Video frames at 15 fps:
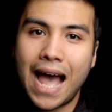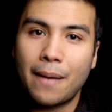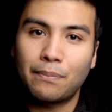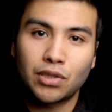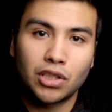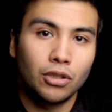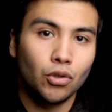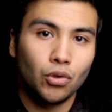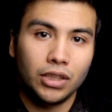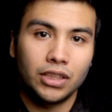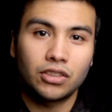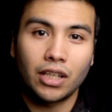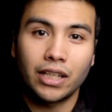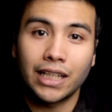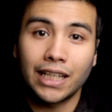absolutely
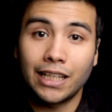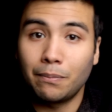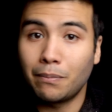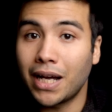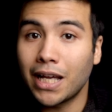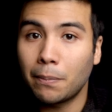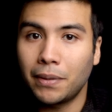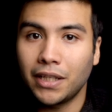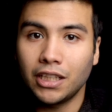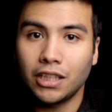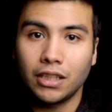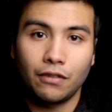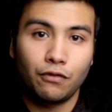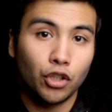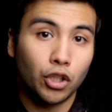stunning, and in my
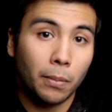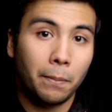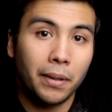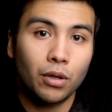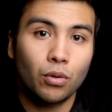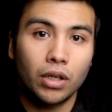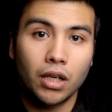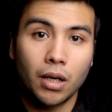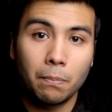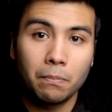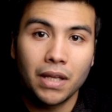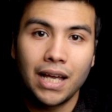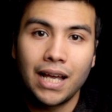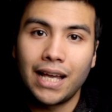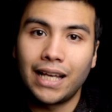opinion, if you could pick one up,
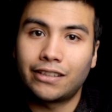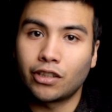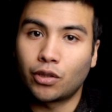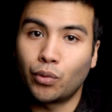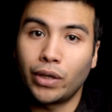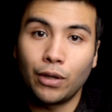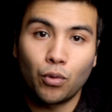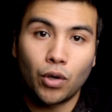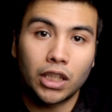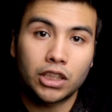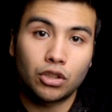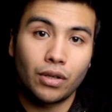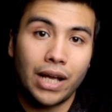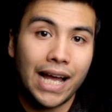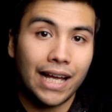it's a great
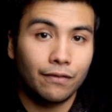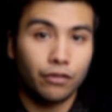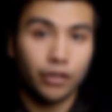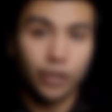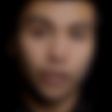watch to add for